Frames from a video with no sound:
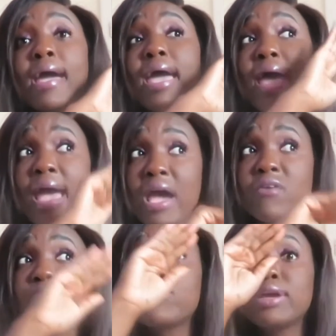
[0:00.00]

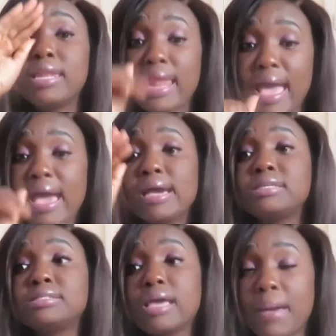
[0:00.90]
every
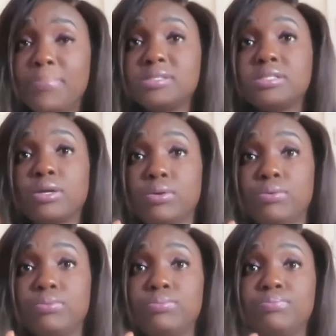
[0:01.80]
last
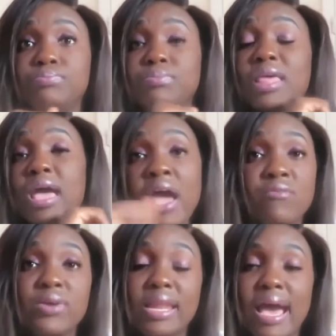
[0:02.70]
episode,
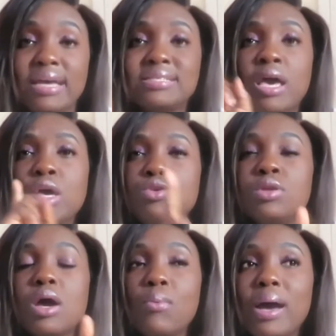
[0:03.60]
every last.
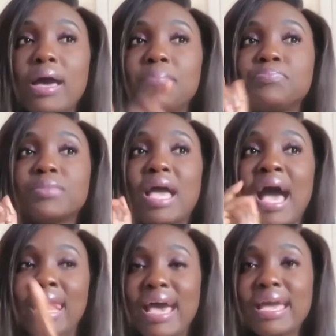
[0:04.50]
You know what,
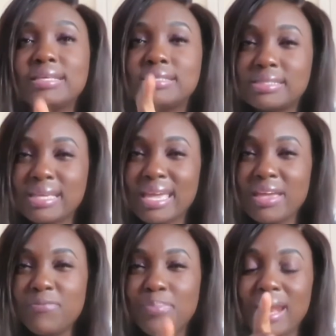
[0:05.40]
I like
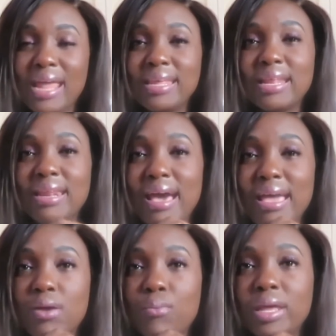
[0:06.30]
Steve, but I didn't
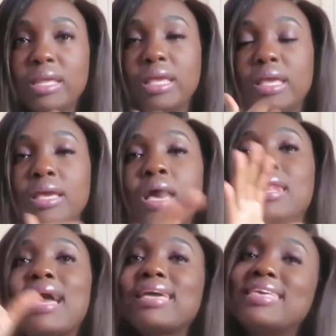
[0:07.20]
like when he,
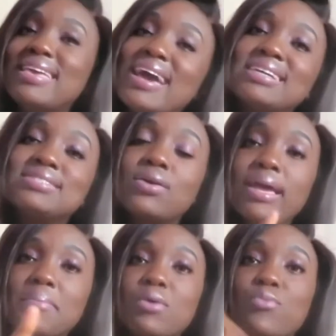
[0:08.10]
like, yes, don't
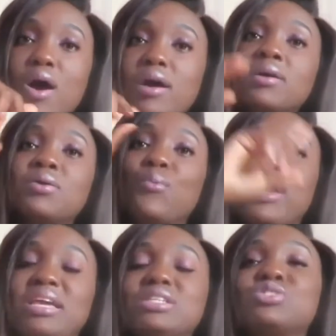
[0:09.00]
get me wrong,
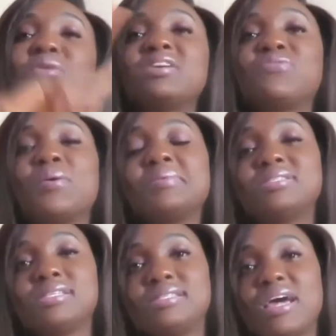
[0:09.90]
when he transformed
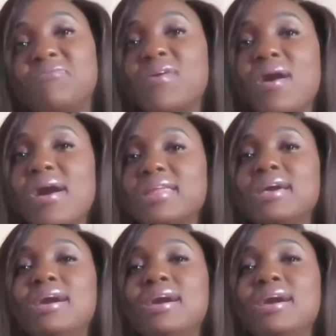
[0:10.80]
into Stefan,